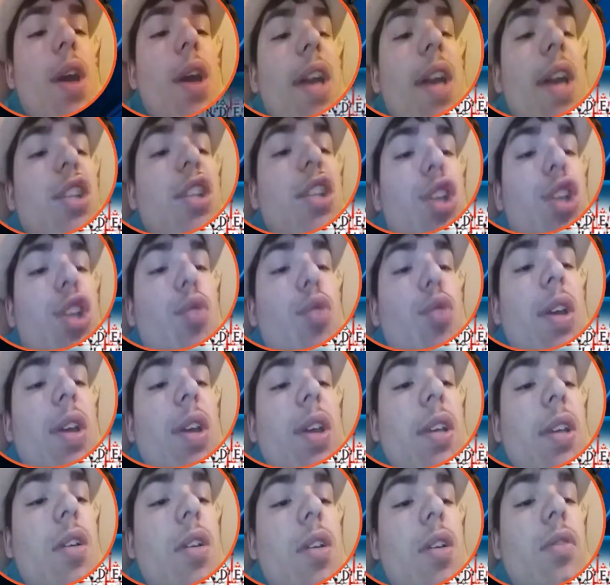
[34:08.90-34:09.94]
Dewey and all
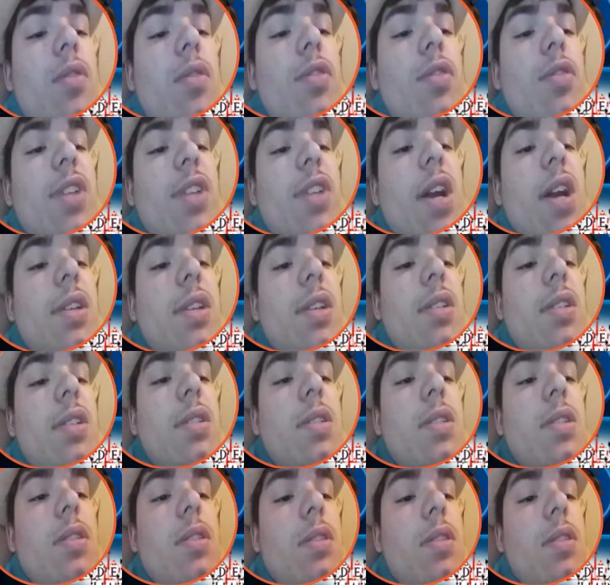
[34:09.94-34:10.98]
those guys.
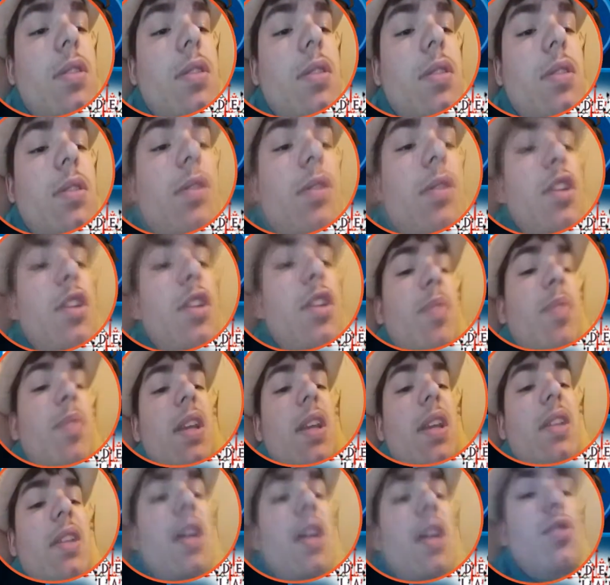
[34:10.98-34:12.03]
Let's begin the
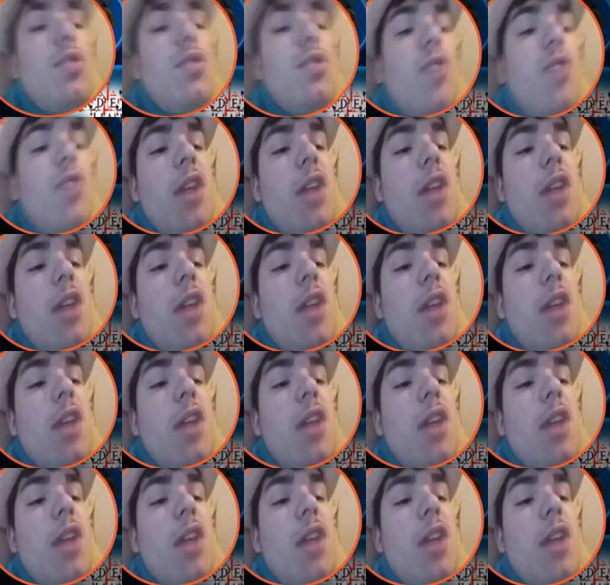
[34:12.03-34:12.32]
next round.